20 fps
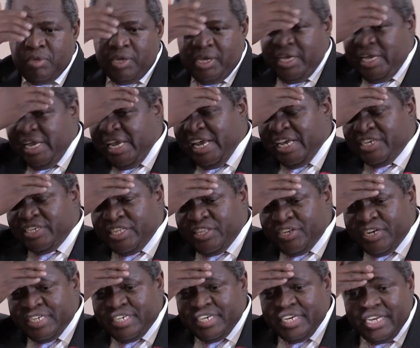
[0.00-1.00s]
is it
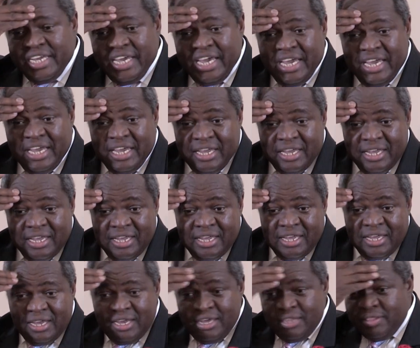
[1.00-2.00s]
written here
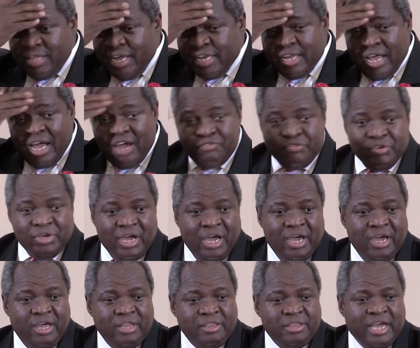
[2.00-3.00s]
that
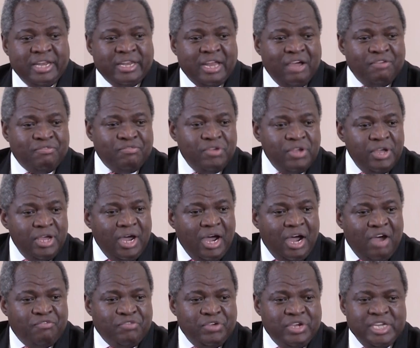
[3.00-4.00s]

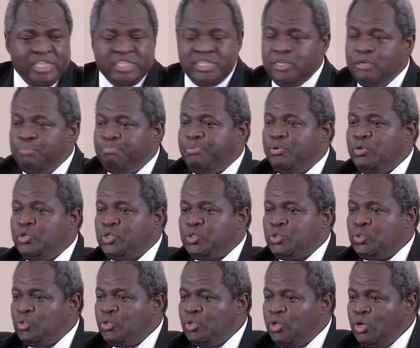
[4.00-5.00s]
I've eaten
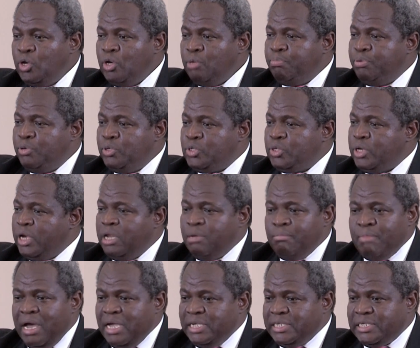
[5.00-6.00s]
putu and
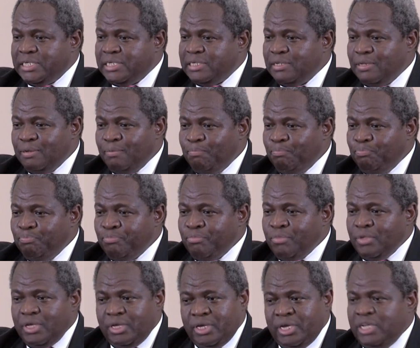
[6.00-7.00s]
mas?
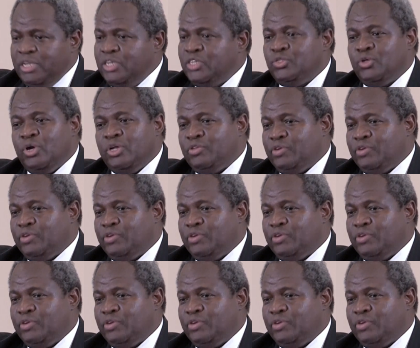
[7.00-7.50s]
It is not